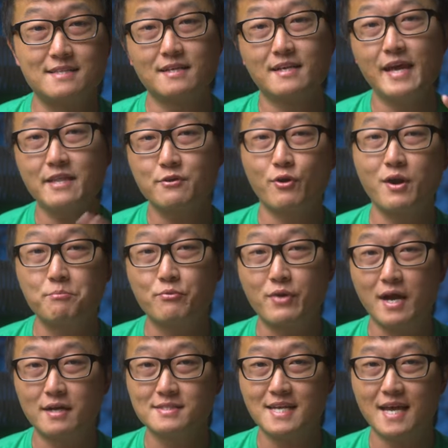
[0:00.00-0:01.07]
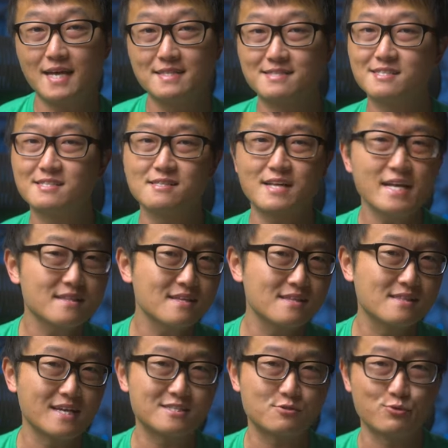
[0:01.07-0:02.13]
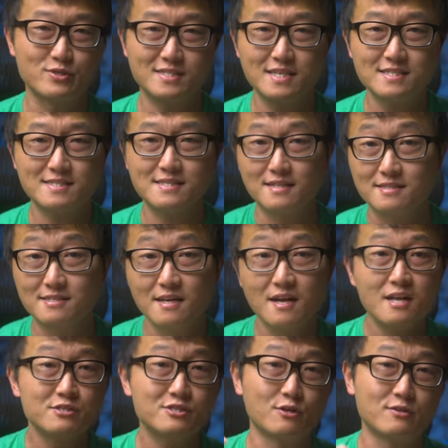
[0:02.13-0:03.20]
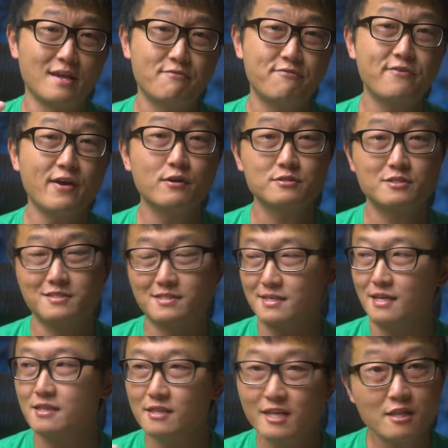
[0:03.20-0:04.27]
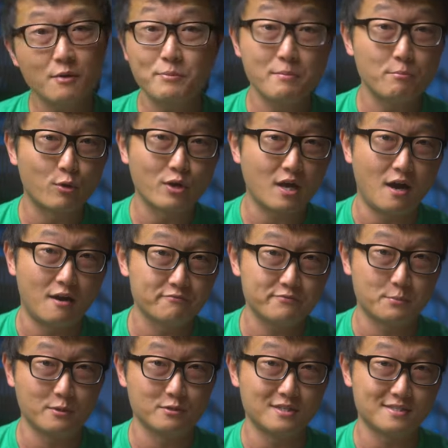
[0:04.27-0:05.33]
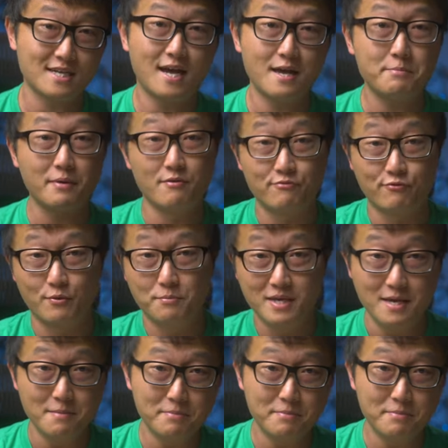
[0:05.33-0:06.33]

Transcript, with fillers: the Gateron Browns had slightly less resistance, so they felt just a little bit more comfortable to type on for me,